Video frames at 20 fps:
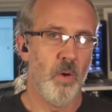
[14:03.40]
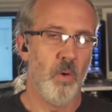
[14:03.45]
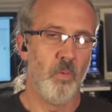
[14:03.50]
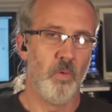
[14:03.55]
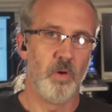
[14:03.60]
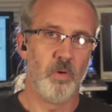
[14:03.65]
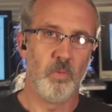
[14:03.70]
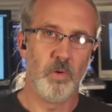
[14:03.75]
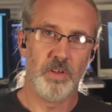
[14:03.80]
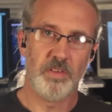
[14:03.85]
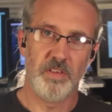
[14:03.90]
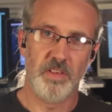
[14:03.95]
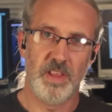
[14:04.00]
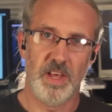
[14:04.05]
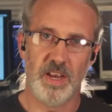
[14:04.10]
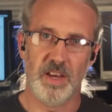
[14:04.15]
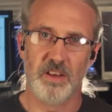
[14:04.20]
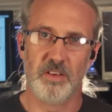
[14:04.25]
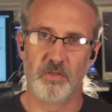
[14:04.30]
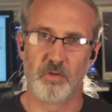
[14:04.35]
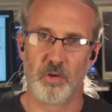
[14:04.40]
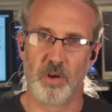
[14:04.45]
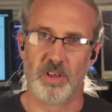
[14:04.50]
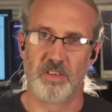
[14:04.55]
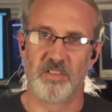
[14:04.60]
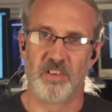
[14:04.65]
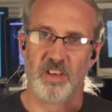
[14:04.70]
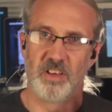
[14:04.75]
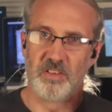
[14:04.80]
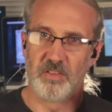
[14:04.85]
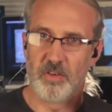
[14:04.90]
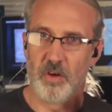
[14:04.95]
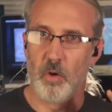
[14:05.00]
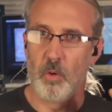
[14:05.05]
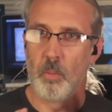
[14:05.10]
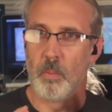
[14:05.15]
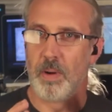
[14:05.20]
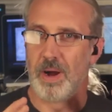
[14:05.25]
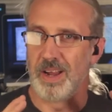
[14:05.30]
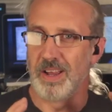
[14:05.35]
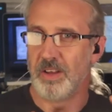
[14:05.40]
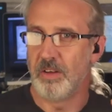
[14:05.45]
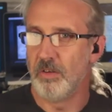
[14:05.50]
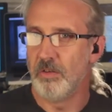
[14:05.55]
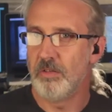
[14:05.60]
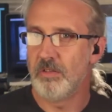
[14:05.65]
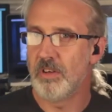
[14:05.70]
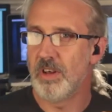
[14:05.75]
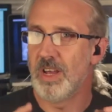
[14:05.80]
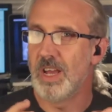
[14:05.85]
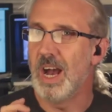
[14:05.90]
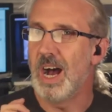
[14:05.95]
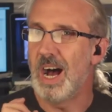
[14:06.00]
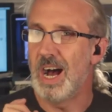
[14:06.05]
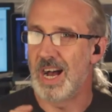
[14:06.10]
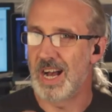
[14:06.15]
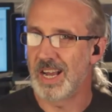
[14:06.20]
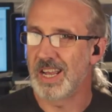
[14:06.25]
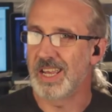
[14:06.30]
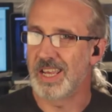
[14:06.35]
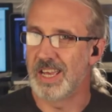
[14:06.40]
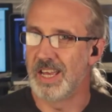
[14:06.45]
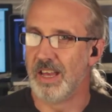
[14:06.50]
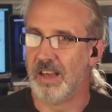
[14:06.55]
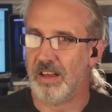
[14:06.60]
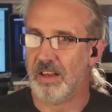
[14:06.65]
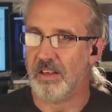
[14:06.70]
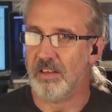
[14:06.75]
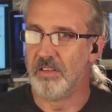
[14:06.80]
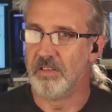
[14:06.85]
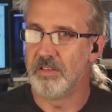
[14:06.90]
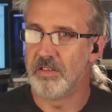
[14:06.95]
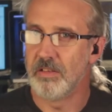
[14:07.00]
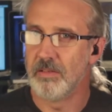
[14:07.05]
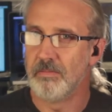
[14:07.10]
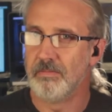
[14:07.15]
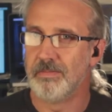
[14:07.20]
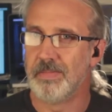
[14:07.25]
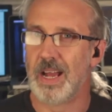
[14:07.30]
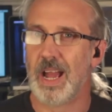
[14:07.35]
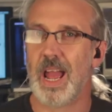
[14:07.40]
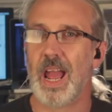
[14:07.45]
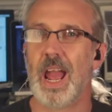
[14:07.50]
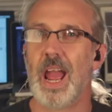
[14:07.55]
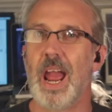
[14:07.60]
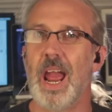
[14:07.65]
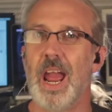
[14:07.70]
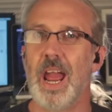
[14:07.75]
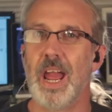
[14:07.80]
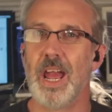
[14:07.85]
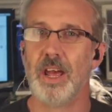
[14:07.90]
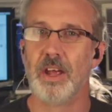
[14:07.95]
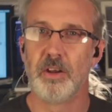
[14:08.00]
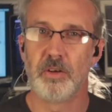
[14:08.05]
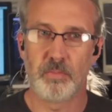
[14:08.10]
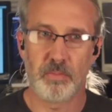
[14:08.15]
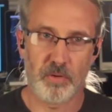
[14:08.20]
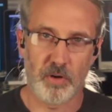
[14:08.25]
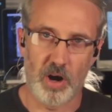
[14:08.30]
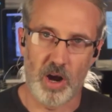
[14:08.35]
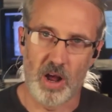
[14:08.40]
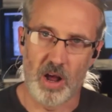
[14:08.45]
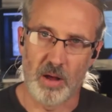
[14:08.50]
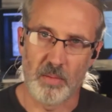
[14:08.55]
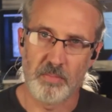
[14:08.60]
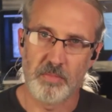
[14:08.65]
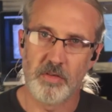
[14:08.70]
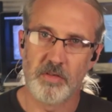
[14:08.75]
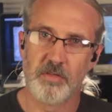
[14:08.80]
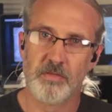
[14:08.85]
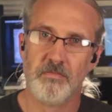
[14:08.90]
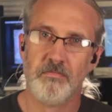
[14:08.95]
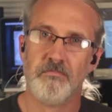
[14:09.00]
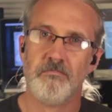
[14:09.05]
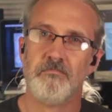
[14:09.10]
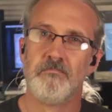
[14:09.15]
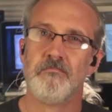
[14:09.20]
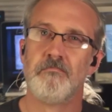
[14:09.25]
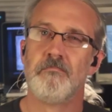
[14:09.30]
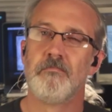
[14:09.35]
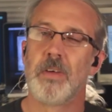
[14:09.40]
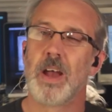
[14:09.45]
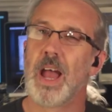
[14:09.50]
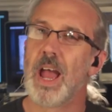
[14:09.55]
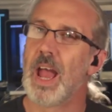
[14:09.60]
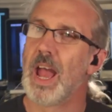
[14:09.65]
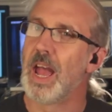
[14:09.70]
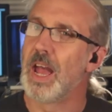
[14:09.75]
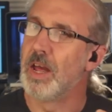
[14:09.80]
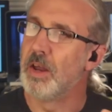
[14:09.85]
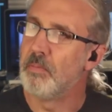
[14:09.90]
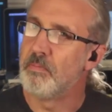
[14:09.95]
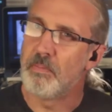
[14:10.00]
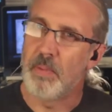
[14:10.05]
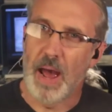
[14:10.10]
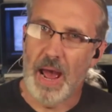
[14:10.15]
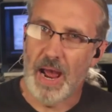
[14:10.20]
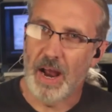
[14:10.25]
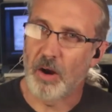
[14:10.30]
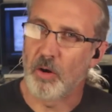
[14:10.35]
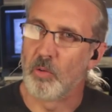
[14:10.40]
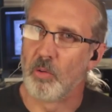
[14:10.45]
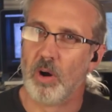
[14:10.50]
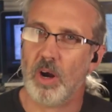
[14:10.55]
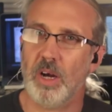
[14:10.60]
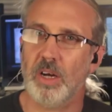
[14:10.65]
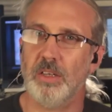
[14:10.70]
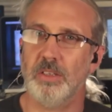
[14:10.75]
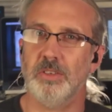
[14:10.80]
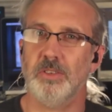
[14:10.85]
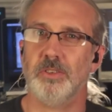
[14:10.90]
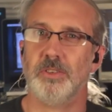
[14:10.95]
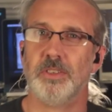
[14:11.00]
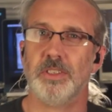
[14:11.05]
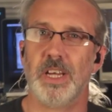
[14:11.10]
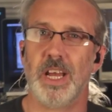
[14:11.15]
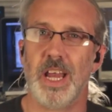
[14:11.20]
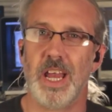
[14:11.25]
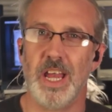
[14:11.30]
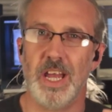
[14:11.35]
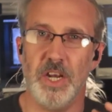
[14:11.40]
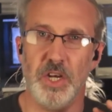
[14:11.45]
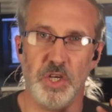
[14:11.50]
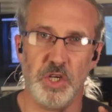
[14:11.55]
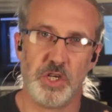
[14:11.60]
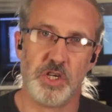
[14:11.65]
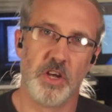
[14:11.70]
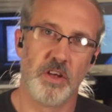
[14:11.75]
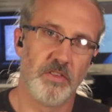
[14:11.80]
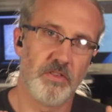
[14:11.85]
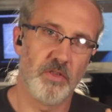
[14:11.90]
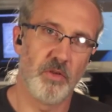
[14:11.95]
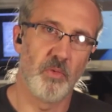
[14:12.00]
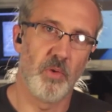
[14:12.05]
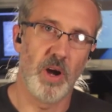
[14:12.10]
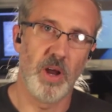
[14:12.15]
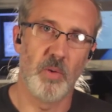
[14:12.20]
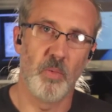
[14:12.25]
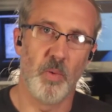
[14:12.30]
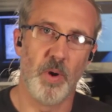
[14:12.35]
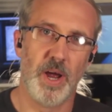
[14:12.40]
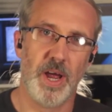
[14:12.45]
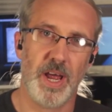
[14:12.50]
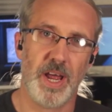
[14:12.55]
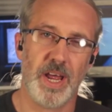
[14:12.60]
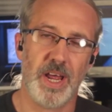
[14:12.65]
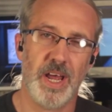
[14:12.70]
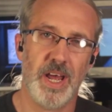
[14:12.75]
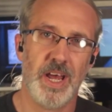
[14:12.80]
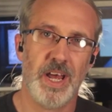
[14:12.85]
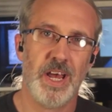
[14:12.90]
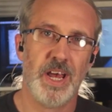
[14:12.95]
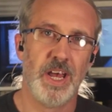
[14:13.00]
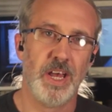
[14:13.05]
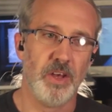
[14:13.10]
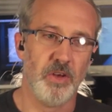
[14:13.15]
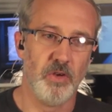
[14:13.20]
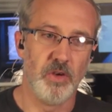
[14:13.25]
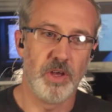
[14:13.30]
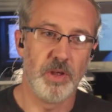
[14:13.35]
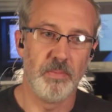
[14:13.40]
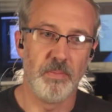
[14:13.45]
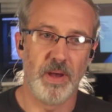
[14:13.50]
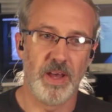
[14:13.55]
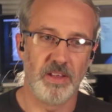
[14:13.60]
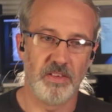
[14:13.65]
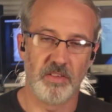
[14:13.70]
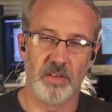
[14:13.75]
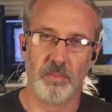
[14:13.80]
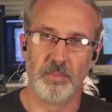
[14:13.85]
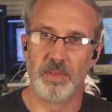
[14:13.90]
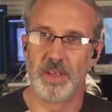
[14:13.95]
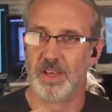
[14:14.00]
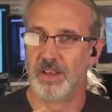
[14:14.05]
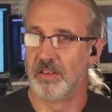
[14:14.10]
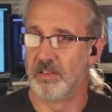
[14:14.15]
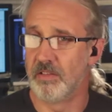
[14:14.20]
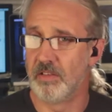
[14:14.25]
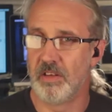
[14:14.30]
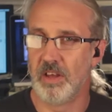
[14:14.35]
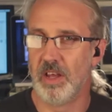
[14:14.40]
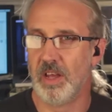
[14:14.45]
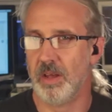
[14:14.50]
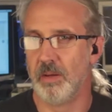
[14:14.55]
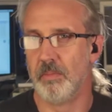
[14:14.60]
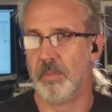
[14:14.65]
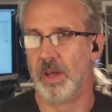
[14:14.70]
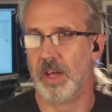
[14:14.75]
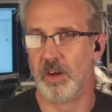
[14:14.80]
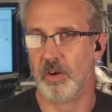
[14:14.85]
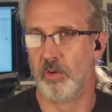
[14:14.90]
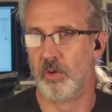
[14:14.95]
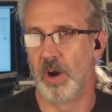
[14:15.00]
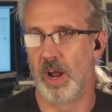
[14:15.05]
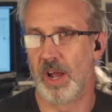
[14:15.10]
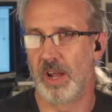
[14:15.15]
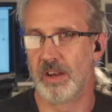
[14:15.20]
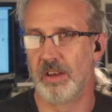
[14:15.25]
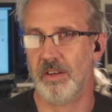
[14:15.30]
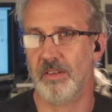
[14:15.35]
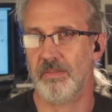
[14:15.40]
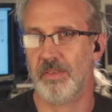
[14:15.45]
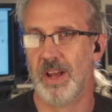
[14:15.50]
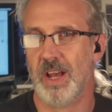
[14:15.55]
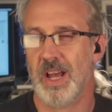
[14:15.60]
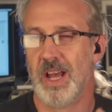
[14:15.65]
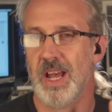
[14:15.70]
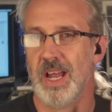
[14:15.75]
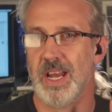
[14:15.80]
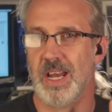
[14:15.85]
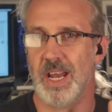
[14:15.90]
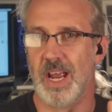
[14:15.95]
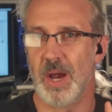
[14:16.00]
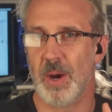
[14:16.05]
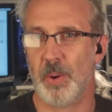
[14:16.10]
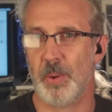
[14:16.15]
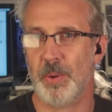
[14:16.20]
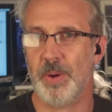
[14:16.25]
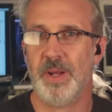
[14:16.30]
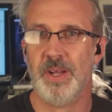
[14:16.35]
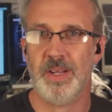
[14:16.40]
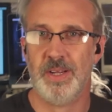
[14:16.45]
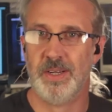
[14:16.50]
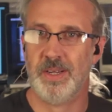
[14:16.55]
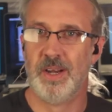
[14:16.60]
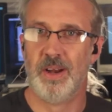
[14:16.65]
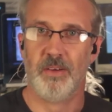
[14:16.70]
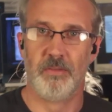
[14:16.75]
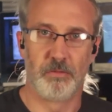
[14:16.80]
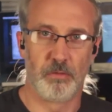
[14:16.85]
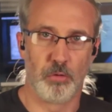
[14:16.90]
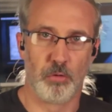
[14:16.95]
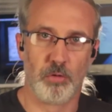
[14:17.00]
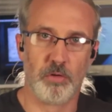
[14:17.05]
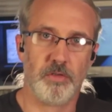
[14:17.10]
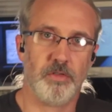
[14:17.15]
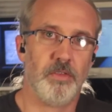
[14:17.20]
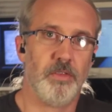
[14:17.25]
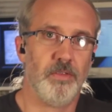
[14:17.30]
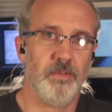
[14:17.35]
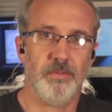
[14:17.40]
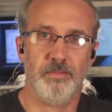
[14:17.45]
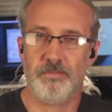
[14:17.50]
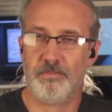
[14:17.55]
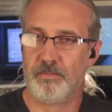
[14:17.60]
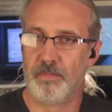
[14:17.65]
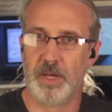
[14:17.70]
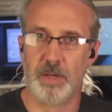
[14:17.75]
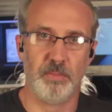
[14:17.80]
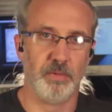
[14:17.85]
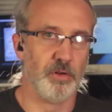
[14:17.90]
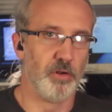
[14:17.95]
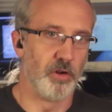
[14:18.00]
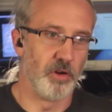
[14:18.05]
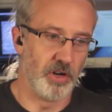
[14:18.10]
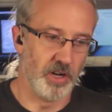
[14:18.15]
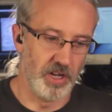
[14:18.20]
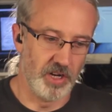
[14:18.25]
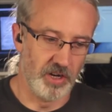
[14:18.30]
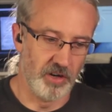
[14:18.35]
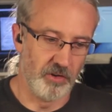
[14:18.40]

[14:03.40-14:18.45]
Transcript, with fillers: well, wasn't that interesting? So by using hotkeys and props and backgrounds in just the right way, you can make something seem interactive. Now, of course, people aren't